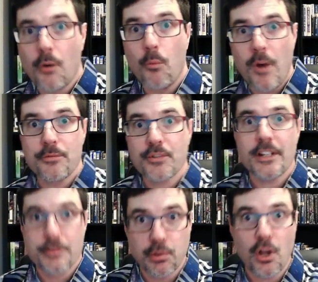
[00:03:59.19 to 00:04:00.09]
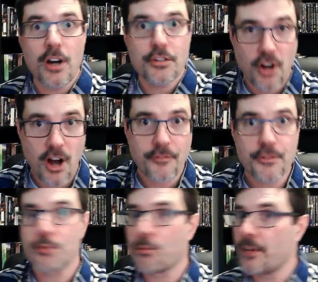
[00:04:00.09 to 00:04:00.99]
websites, blogs,
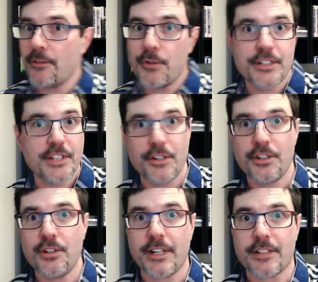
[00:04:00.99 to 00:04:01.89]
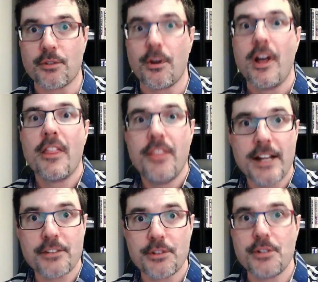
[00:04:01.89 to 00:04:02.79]
offers, whatever it is that you're doing. So
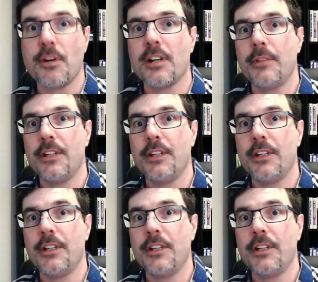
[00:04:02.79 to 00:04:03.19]
that's what you want to be